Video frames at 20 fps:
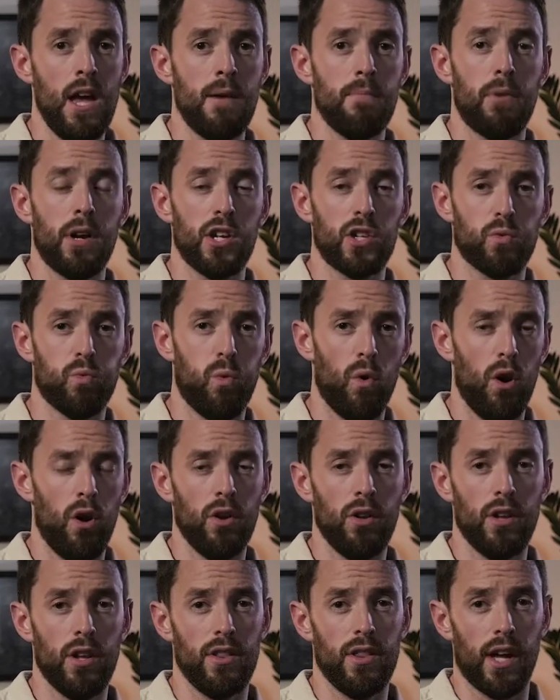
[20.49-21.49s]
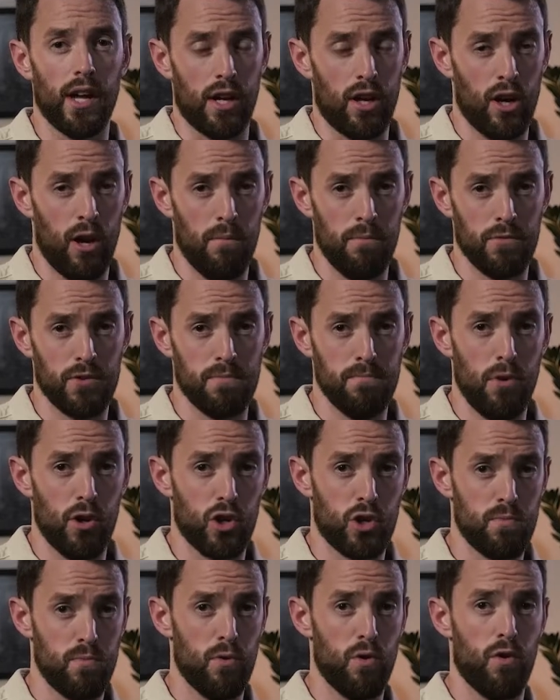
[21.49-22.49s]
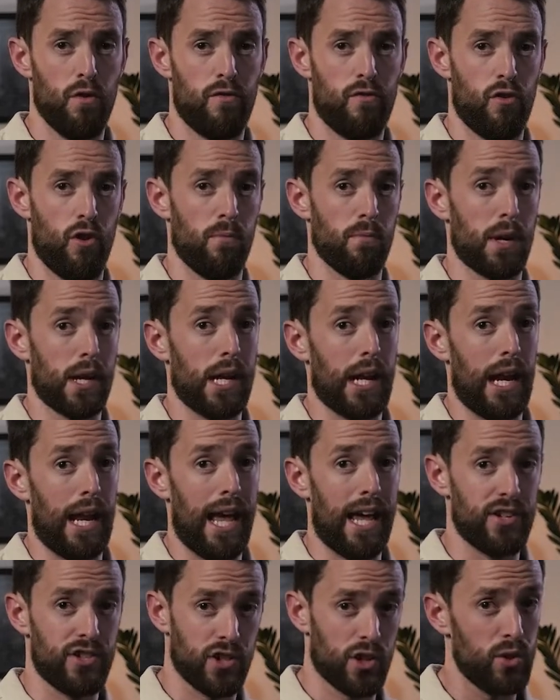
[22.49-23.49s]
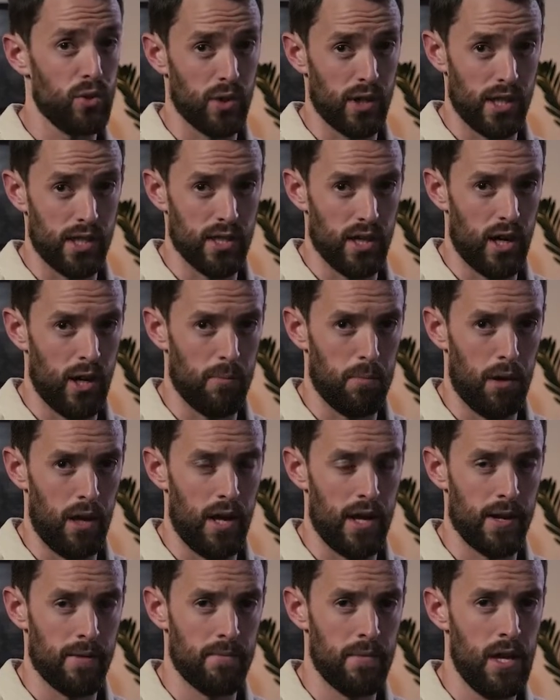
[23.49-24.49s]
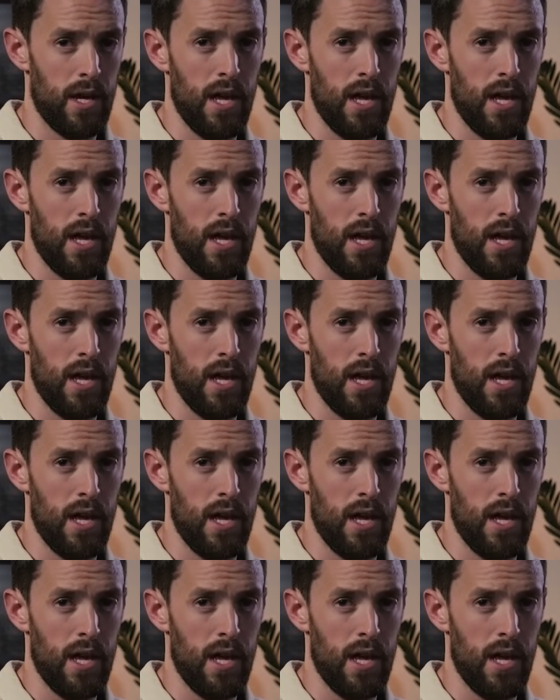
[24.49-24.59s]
but it's one that comes much more from classical guitar playing,